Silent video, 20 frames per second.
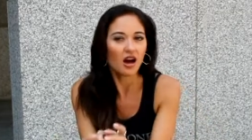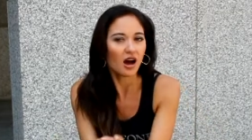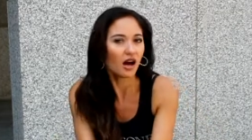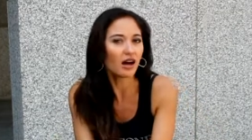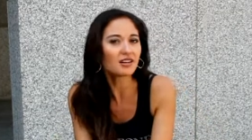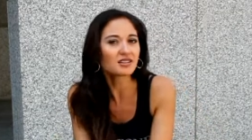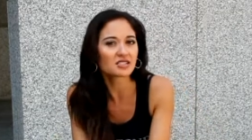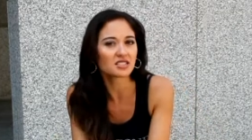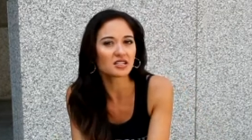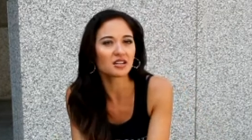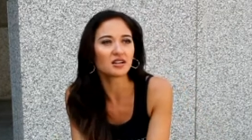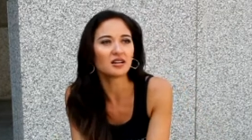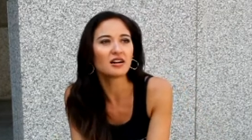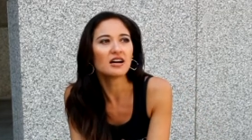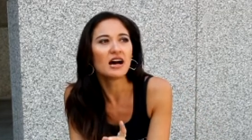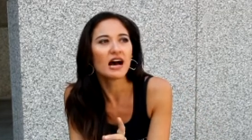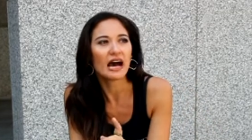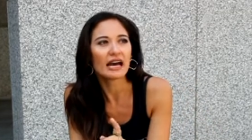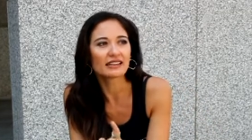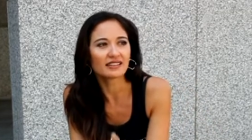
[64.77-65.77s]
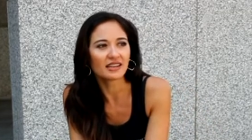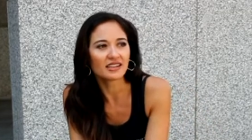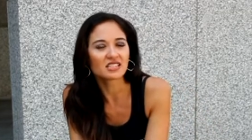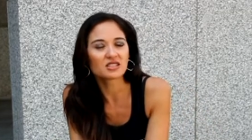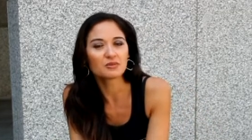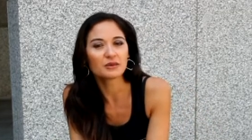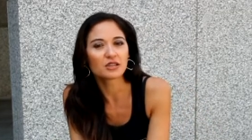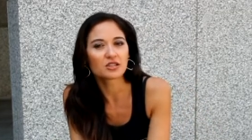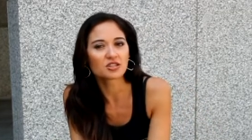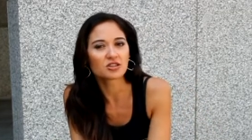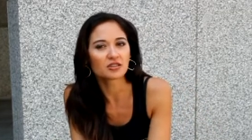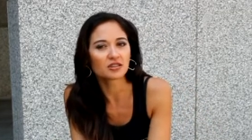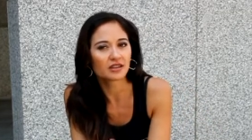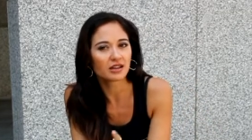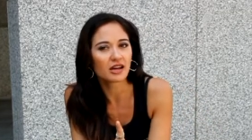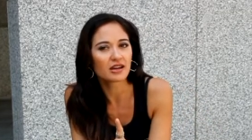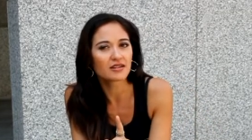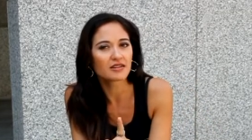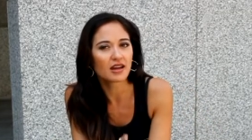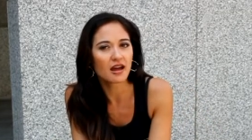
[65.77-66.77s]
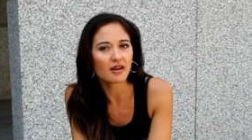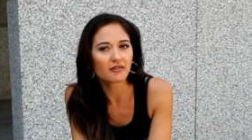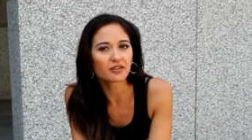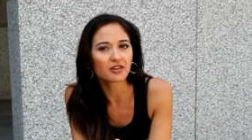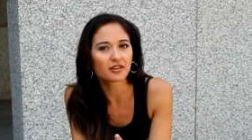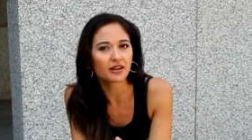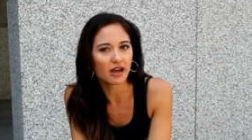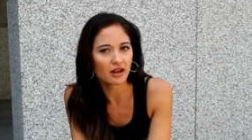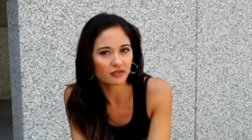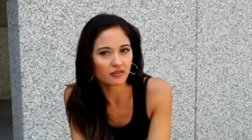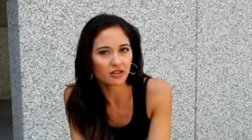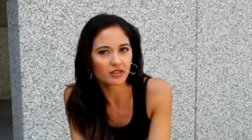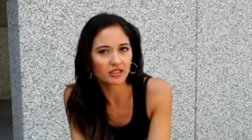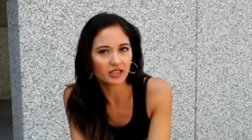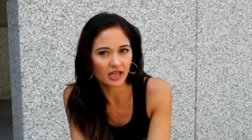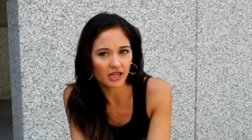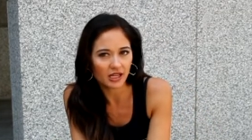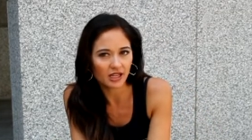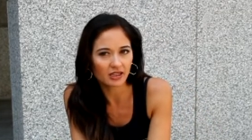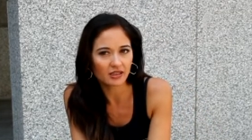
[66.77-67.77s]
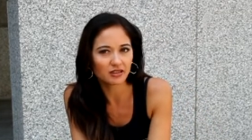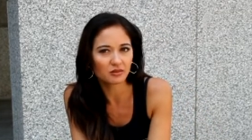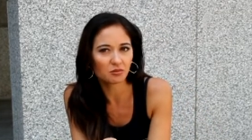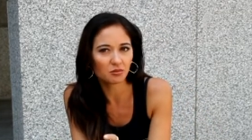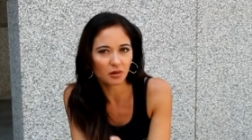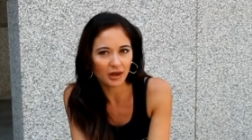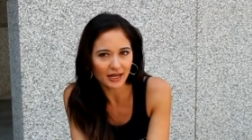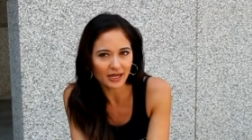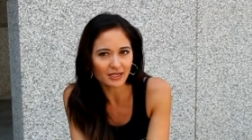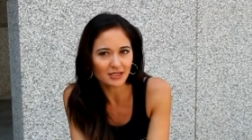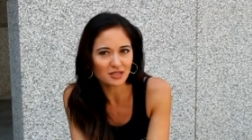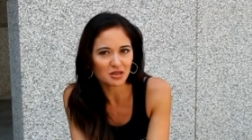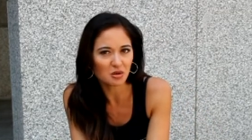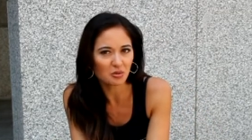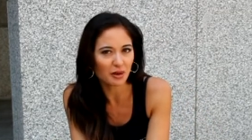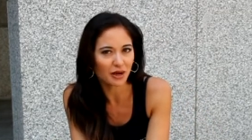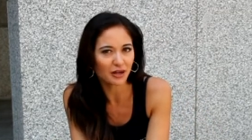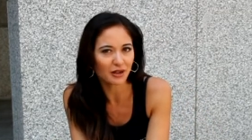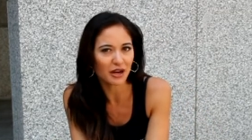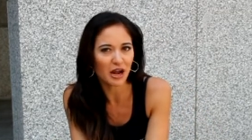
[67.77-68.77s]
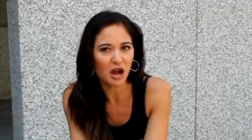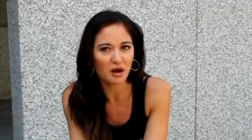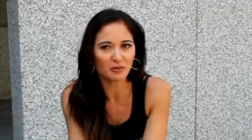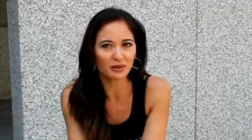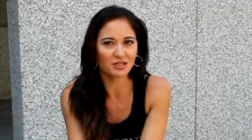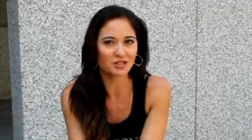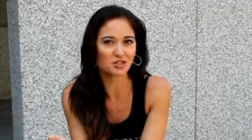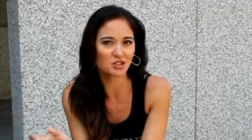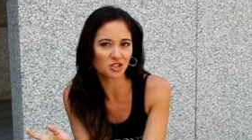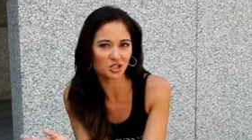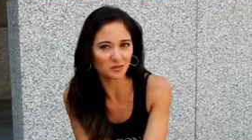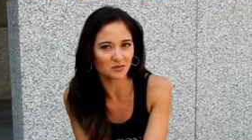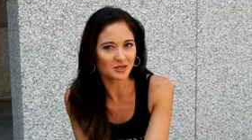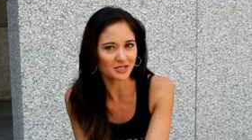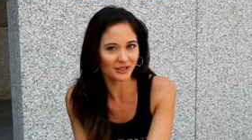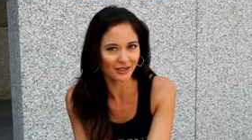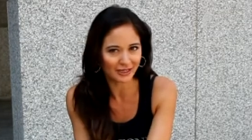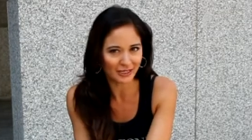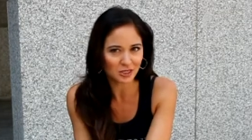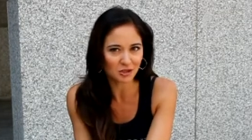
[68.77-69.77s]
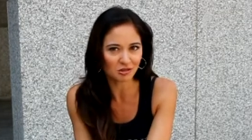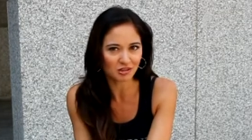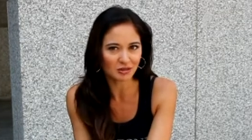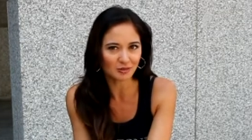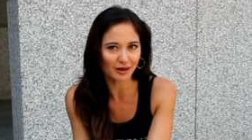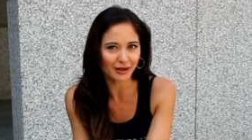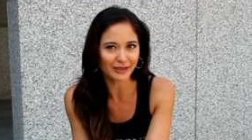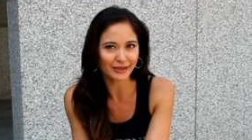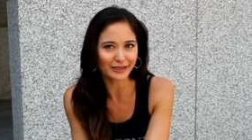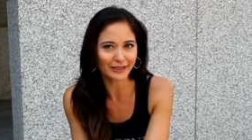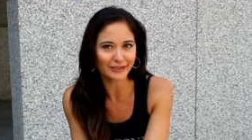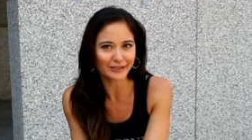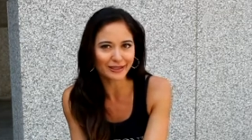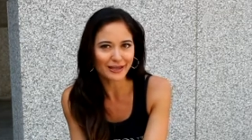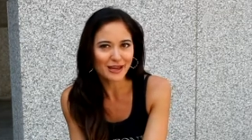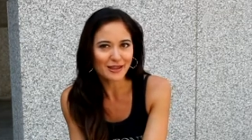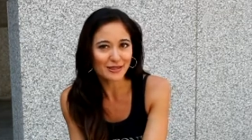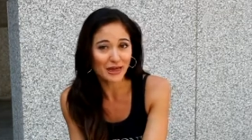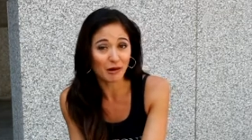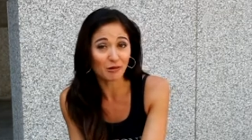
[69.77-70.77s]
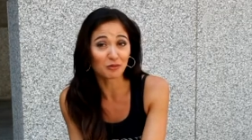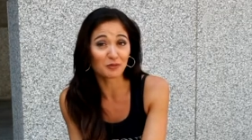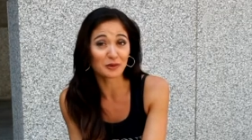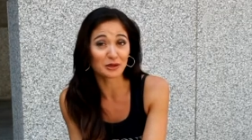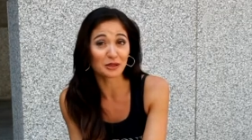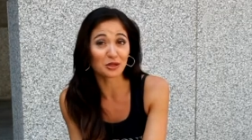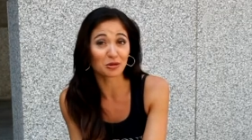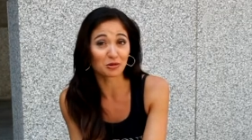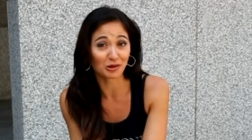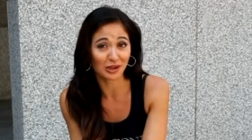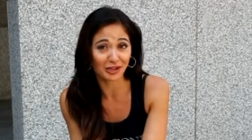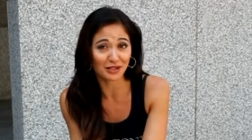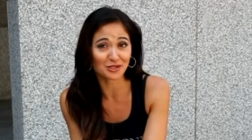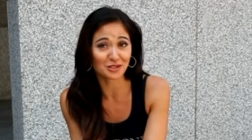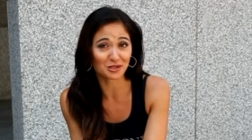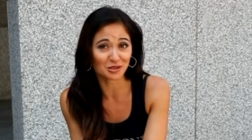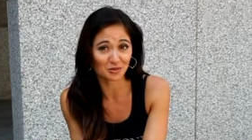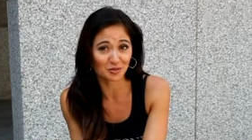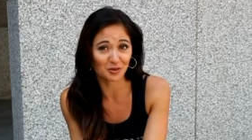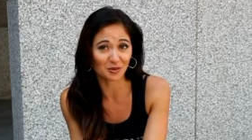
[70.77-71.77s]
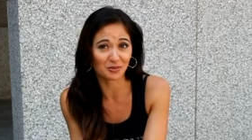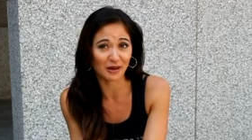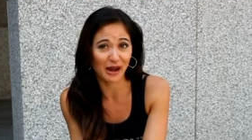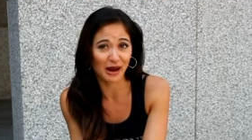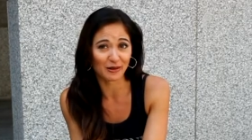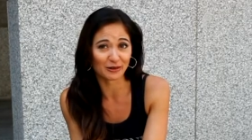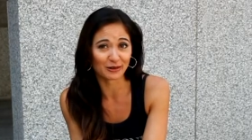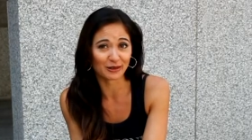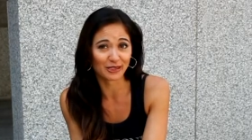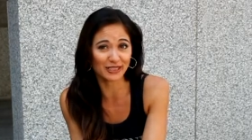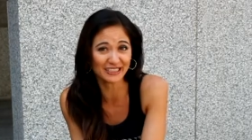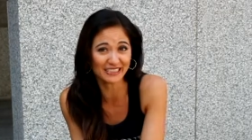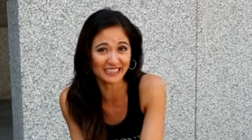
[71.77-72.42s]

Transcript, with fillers: Also, I'd like to make sure that I never ever gain weight, no matter how much chips and ice cream I eat. That would be a great superpower.